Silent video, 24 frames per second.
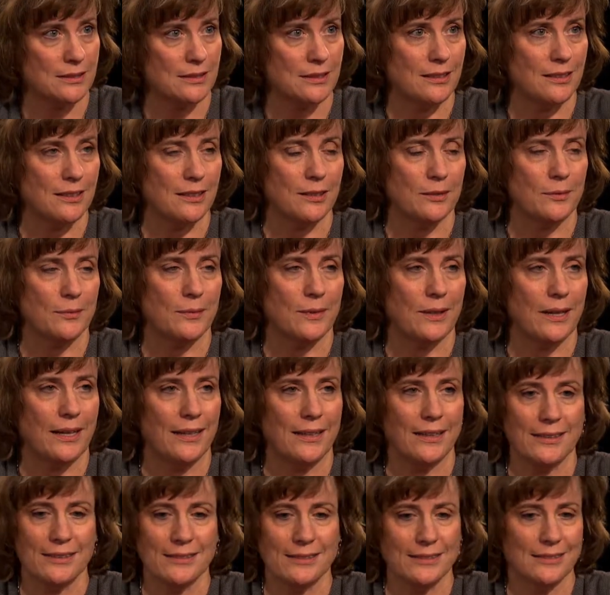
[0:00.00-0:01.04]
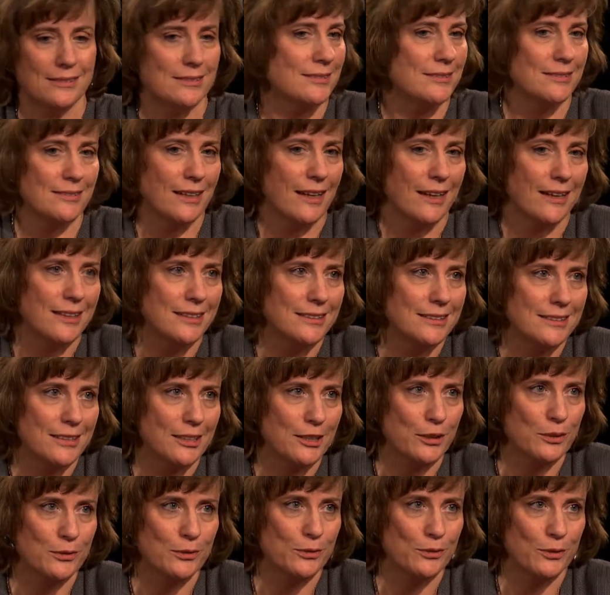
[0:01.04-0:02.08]
Um, I can I can
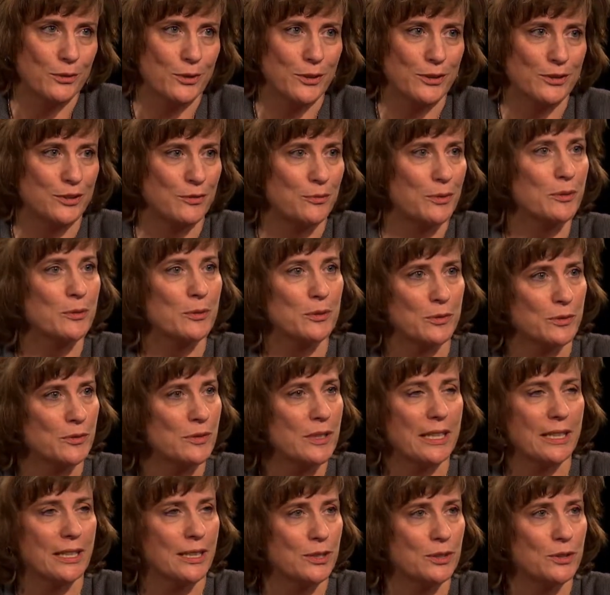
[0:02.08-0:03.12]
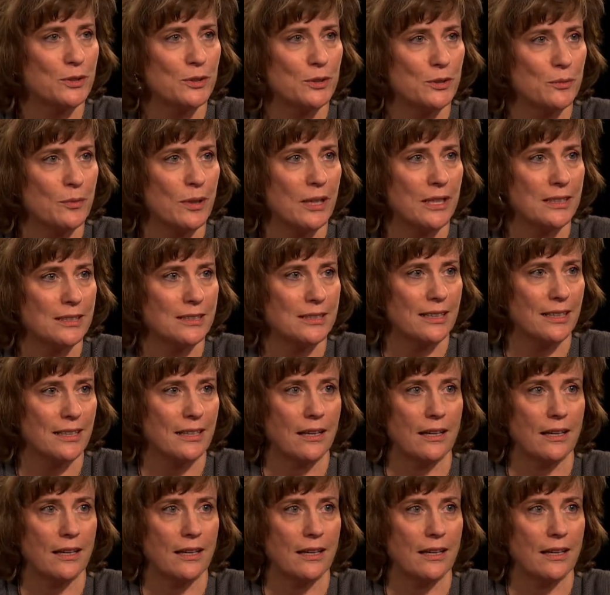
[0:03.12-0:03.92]
tell you stories of people who've taken too much